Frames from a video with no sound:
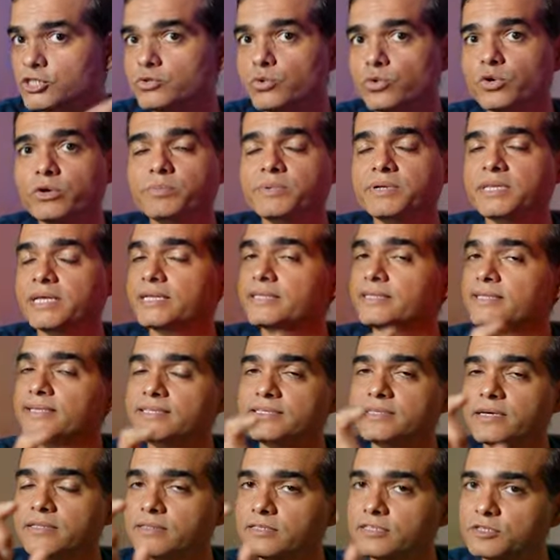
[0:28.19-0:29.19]
told me that
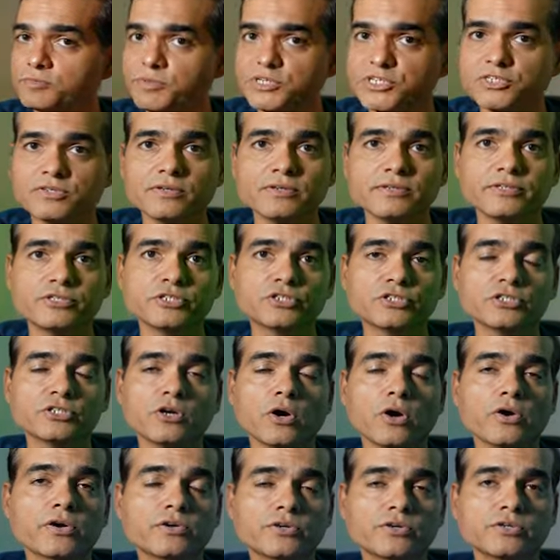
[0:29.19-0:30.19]
these are the specialist
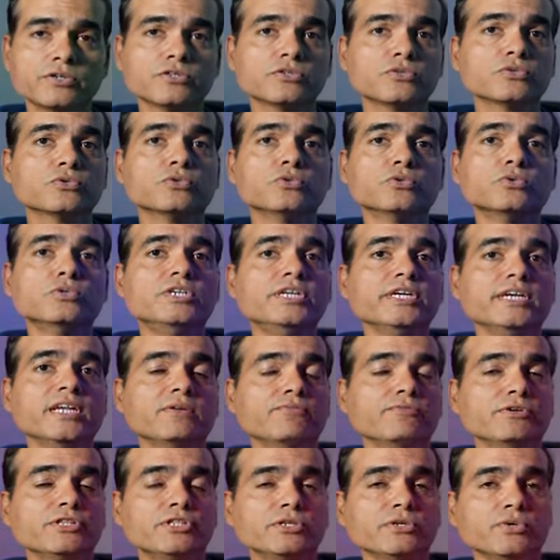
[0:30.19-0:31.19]
doctors who deal
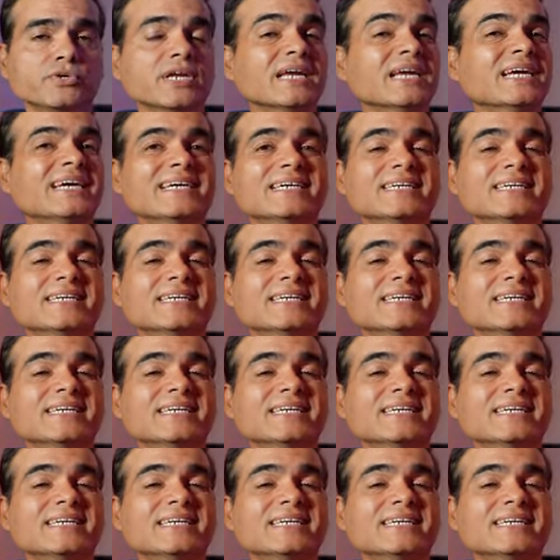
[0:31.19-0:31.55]
with your